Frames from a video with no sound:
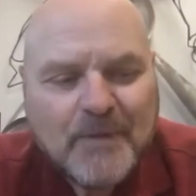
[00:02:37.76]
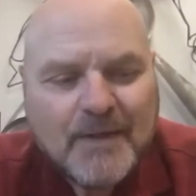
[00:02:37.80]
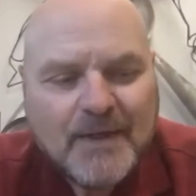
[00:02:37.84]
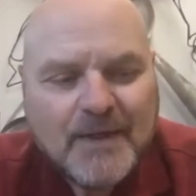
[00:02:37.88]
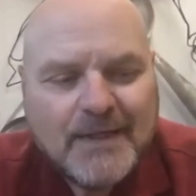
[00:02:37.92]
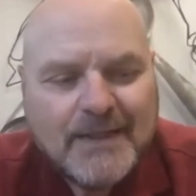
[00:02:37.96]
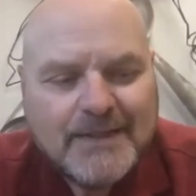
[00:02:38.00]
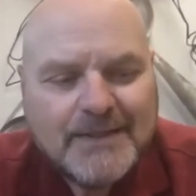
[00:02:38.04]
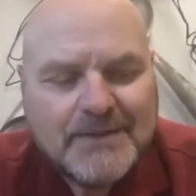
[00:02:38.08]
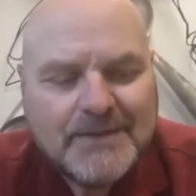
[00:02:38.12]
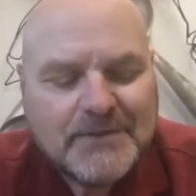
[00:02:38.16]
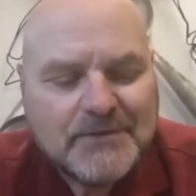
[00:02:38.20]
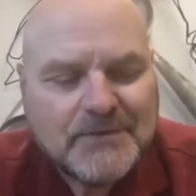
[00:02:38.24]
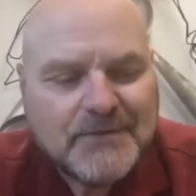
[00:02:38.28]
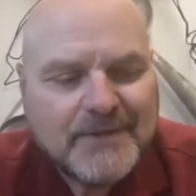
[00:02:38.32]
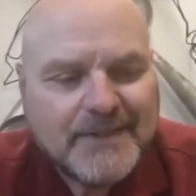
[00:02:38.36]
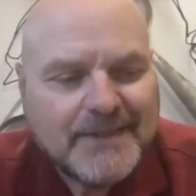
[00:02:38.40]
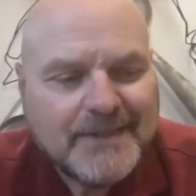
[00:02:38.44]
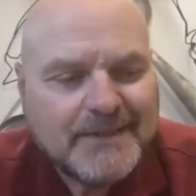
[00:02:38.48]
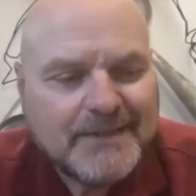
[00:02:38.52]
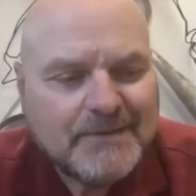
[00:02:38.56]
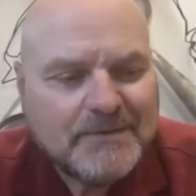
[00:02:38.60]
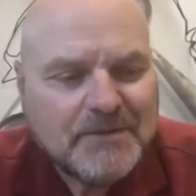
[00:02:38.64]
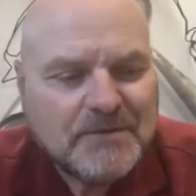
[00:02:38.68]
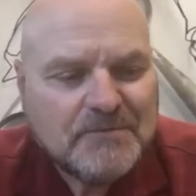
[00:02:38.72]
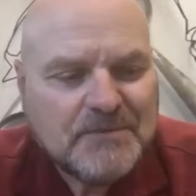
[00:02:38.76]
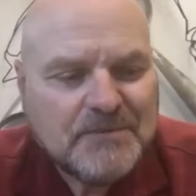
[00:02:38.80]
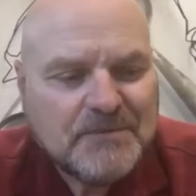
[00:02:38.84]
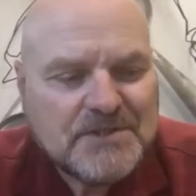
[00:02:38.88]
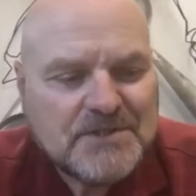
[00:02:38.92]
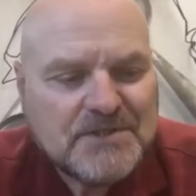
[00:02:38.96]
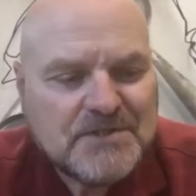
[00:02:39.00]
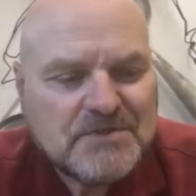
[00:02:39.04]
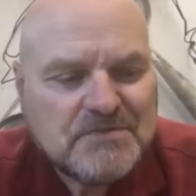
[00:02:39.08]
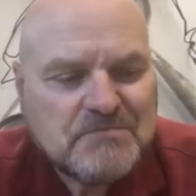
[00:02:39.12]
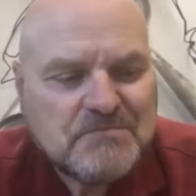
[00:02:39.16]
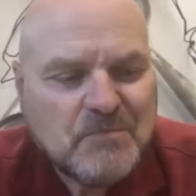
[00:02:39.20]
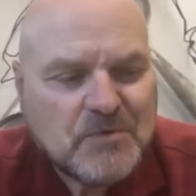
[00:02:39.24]
you know,
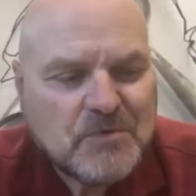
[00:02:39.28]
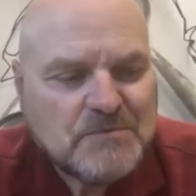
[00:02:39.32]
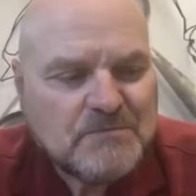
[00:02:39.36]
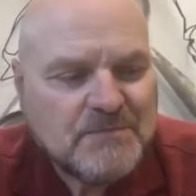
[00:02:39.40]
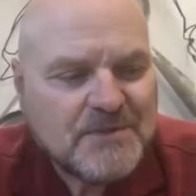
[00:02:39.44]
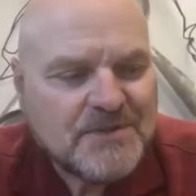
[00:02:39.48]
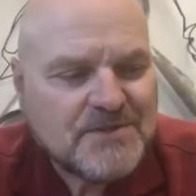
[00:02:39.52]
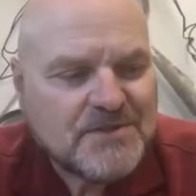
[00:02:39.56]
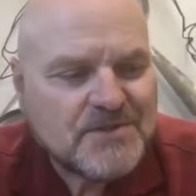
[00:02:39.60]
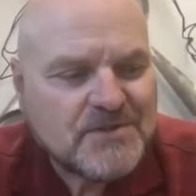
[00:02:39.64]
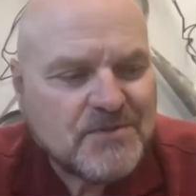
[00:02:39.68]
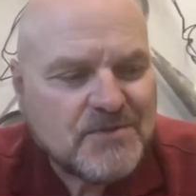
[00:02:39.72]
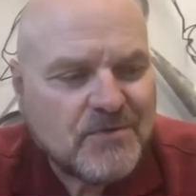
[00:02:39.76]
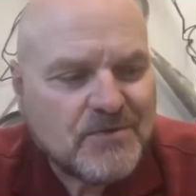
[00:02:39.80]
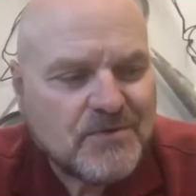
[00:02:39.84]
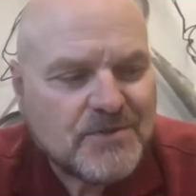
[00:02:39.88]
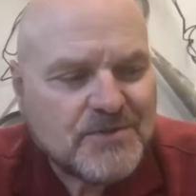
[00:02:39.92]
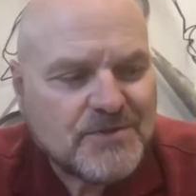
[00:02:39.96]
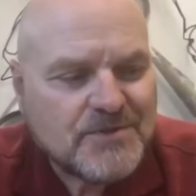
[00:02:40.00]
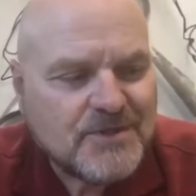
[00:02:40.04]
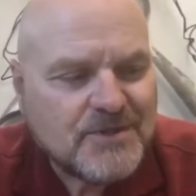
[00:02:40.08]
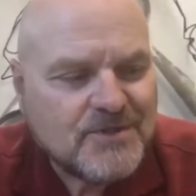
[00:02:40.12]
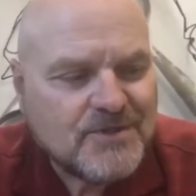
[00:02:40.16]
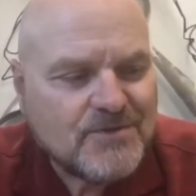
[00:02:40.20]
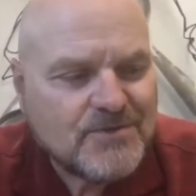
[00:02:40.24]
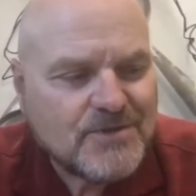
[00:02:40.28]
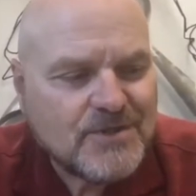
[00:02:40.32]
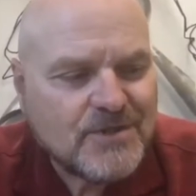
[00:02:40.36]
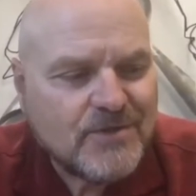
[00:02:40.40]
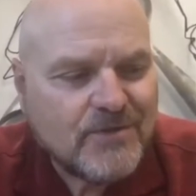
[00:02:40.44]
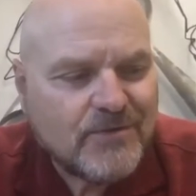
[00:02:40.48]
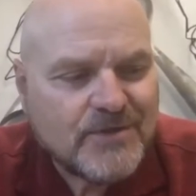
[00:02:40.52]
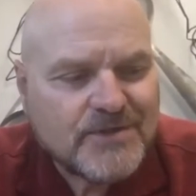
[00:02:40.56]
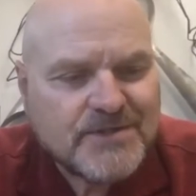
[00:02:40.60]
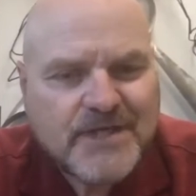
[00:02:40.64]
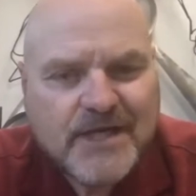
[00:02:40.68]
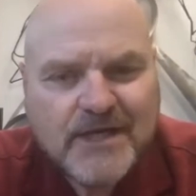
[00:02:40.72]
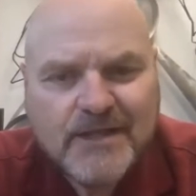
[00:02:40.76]
most business owners
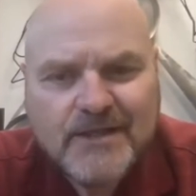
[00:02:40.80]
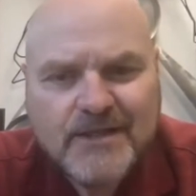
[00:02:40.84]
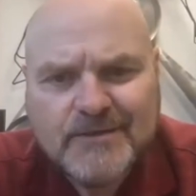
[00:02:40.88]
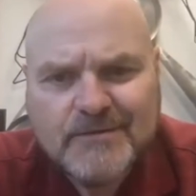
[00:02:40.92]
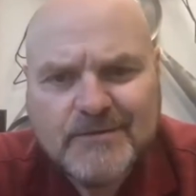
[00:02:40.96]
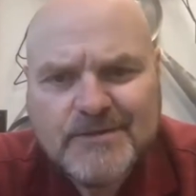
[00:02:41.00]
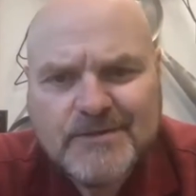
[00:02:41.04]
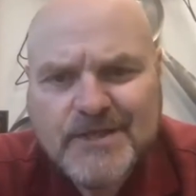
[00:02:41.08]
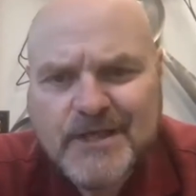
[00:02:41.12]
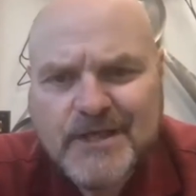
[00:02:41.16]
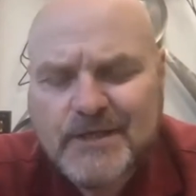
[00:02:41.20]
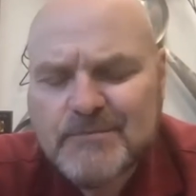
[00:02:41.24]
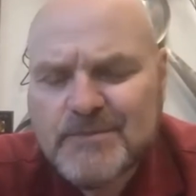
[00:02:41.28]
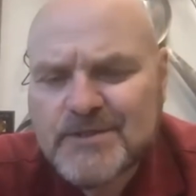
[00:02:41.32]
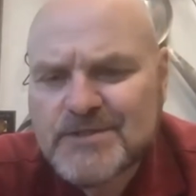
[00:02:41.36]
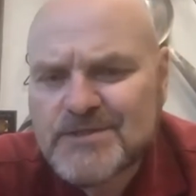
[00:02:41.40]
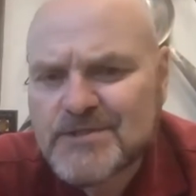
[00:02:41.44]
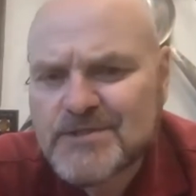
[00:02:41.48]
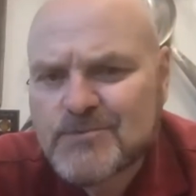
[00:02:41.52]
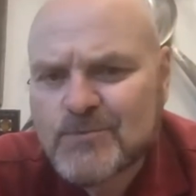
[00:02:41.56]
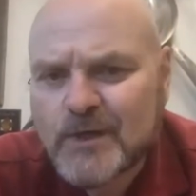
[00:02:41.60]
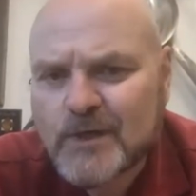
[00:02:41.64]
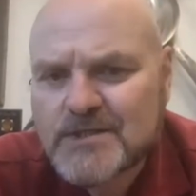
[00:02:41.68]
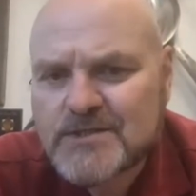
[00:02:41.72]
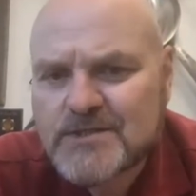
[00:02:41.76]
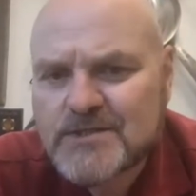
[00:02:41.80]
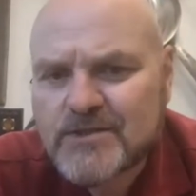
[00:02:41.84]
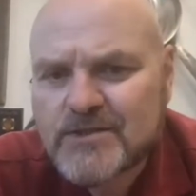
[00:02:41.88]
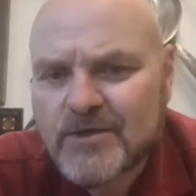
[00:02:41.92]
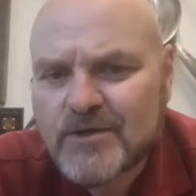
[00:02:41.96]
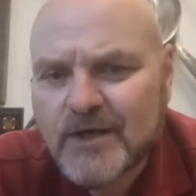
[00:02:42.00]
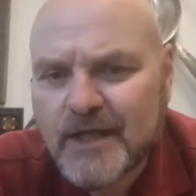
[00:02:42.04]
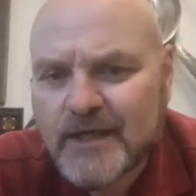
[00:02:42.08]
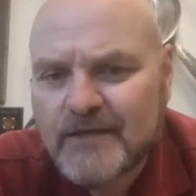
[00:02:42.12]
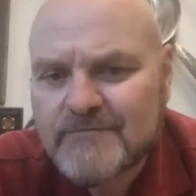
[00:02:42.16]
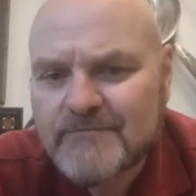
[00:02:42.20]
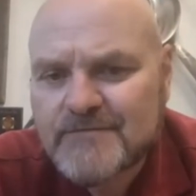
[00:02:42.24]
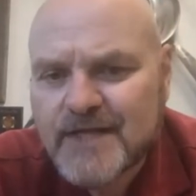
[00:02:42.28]
usually sell a business once in their
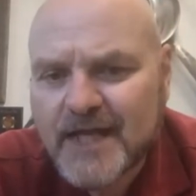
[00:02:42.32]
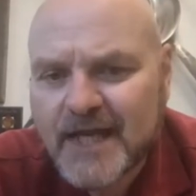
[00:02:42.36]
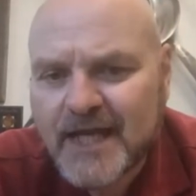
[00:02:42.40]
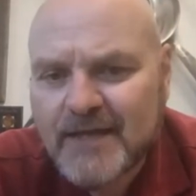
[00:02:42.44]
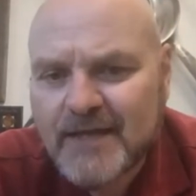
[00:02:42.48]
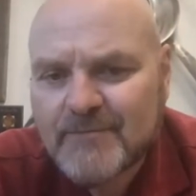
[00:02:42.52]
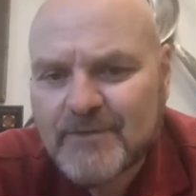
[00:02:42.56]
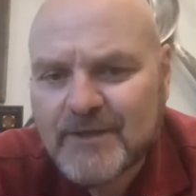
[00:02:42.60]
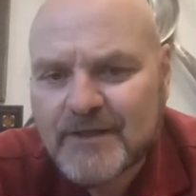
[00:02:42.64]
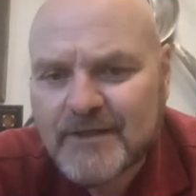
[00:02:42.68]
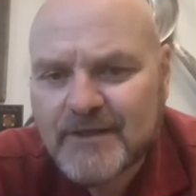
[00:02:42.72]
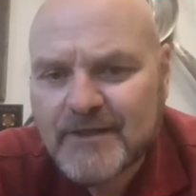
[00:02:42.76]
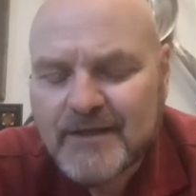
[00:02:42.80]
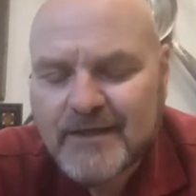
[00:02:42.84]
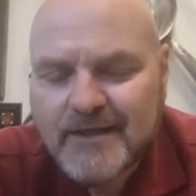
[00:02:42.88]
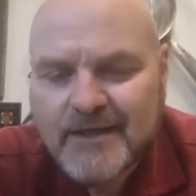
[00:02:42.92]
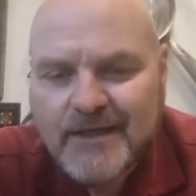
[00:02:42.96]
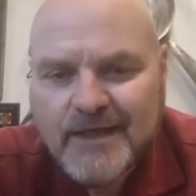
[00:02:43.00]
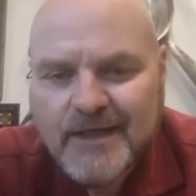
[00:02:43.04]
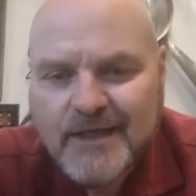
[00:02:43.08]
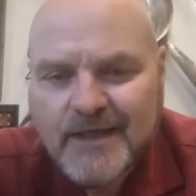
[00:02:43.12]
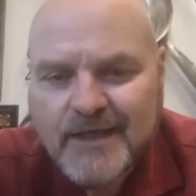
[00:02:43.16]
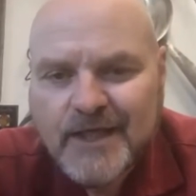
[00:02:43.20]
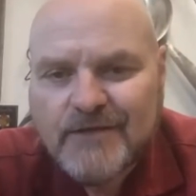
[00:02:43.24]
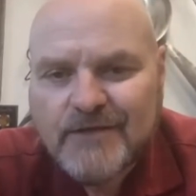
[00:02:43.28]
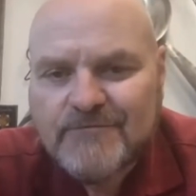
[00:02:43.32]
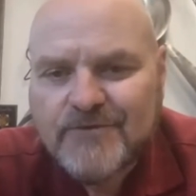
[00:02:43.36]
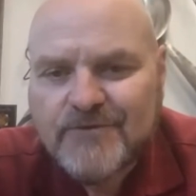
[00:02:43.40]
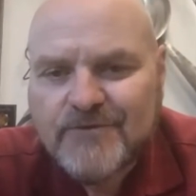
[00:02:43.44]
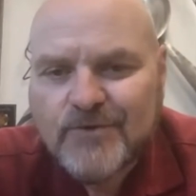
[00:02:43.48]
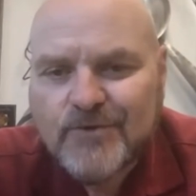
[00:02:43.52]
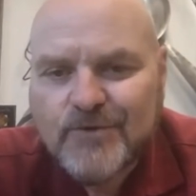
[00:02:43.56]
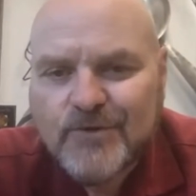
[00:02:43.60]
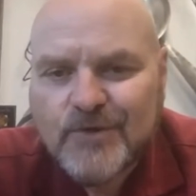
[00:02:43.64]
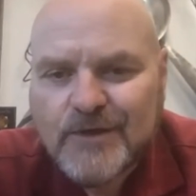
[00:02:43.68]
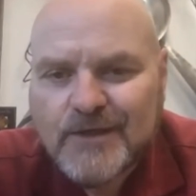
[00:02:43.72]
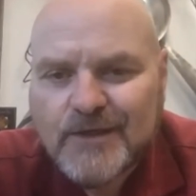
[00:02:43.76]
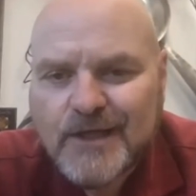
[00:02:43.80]
lifetime and a
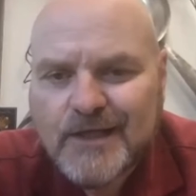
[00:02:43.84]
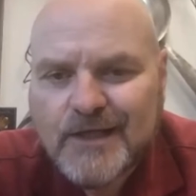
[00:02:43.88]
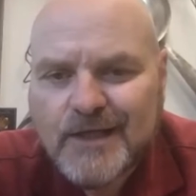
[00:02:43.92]
few